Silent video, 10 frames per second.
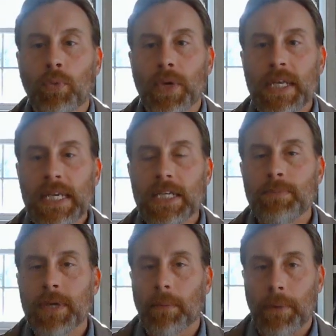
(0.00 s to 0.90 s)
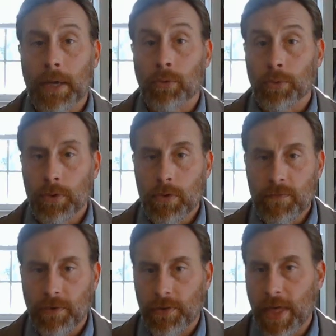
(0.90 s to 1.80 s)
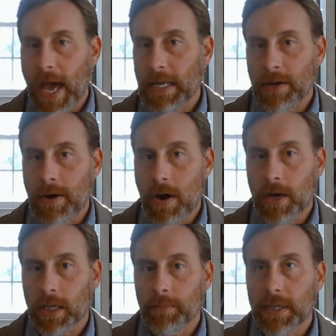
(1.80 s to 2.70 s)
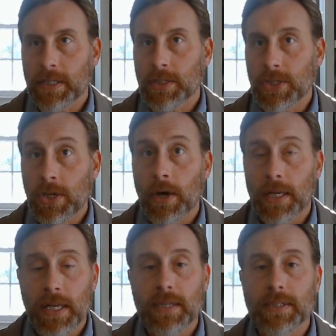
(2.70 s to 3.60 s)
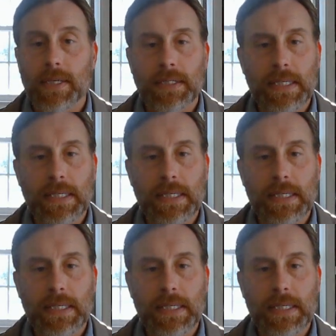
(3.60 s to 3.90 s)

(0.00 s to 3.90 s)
we need to be able to make room for that in our arguments. And Ciardi does this.